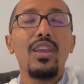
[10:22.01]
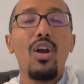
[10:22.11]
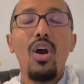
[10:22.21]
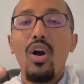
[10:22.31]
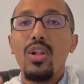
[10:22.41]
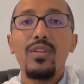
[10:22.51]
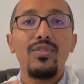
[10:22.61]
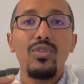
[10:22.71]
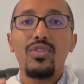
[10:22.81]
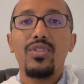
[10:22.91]
all of
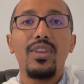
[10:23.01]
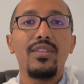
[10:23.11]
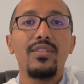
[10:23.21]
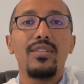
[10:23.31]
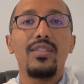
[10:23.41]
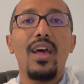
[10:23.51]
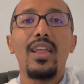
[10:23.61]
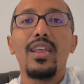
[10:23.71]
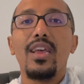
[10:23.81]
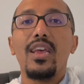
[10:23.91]
those things
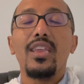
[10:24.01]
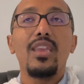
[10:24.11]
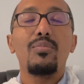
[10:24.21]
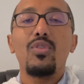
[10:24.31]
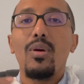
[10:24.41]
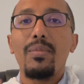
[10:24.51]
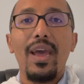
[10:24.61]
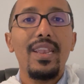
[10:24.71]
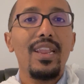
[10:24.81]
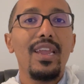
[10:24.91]
that keep you up
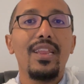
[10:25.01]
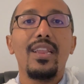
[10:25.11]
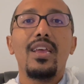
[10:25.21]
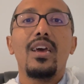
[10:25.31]
at night,